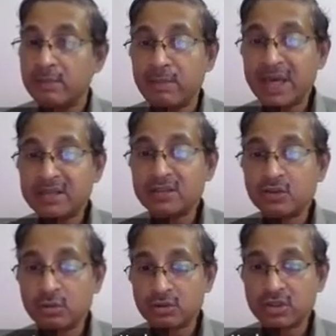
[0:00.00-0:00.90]
major
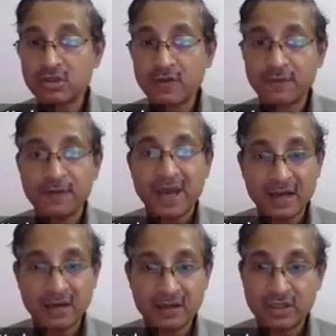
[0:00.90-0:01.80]
sources of
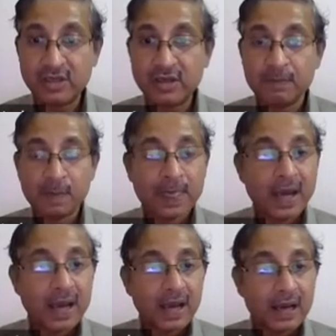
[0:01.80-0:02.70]
energy.
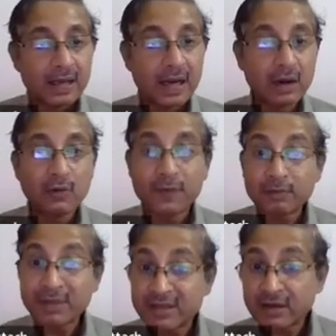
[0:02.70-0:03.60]
Now, from
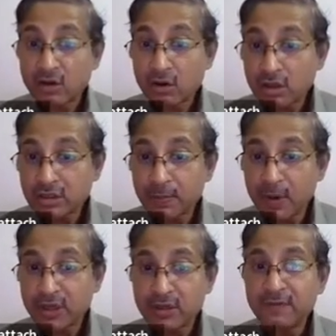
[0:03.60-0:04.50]
the technology
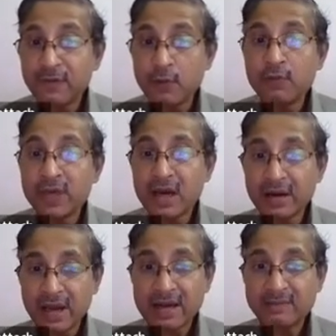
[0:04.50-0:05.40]
point of view, we
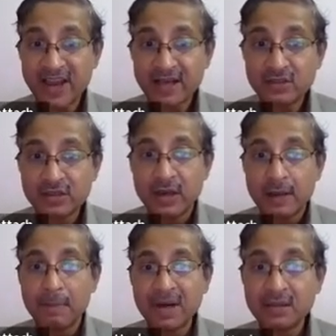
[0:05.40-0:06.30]
are advanced,
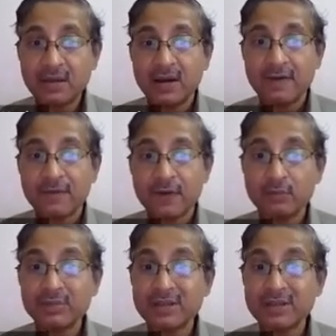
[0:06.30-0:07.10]
but from